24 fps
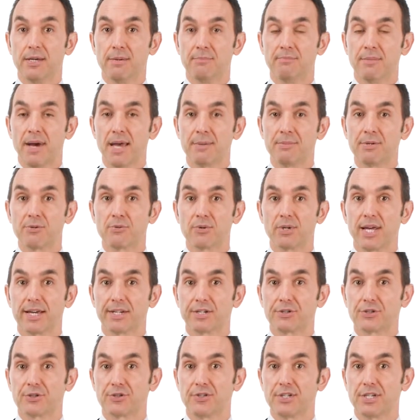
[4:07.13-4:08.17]
may be
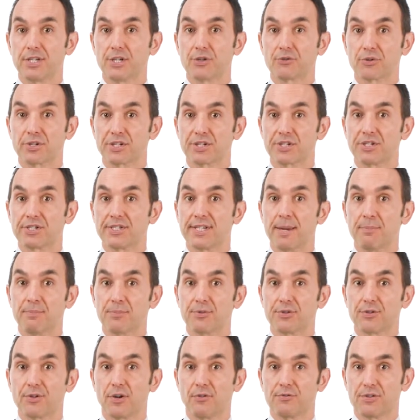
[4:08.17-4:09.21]
related to the increased
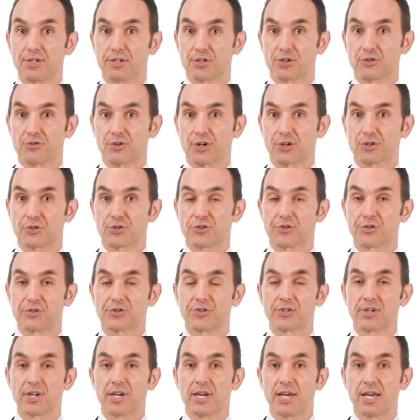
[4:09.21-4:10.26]
depth of these structures